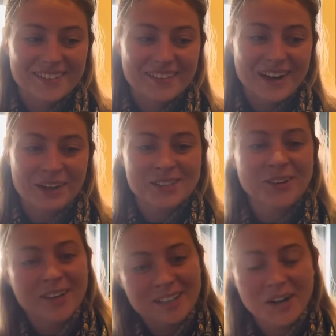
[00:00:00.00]
I
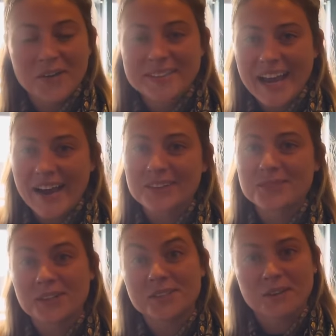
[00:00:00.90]
started going down.
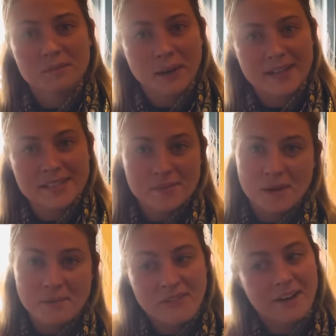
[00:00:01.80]
Well, I started passing them
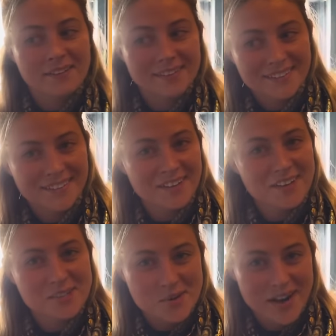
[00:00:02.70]
up. I found
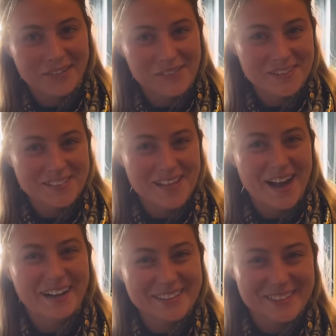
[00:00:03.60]
another trail on the
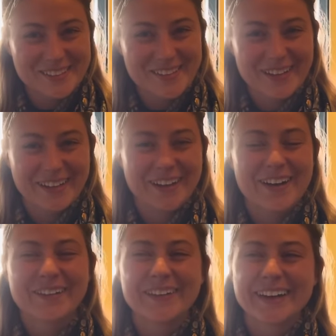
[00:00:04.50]
side, so I started
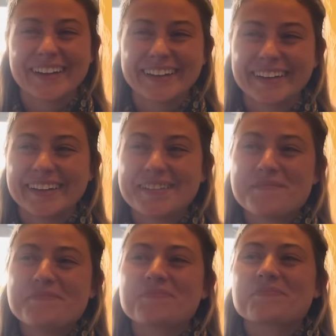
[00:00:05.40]
going, and
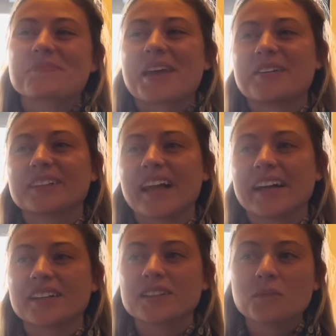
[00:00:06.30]
they were
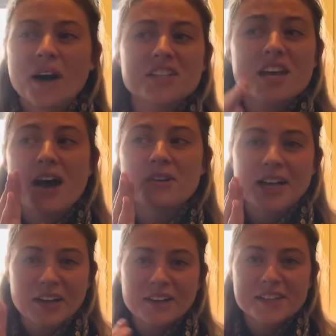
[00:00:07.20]
like, watch out,
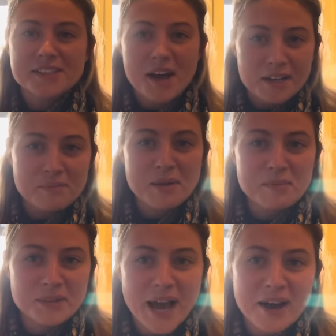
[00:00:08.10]
Caroline's knocking
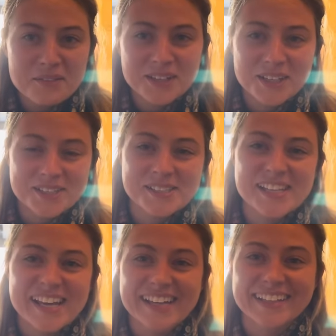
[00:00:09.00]
people down with her
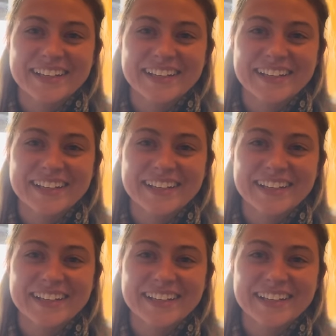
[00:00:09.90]
stick.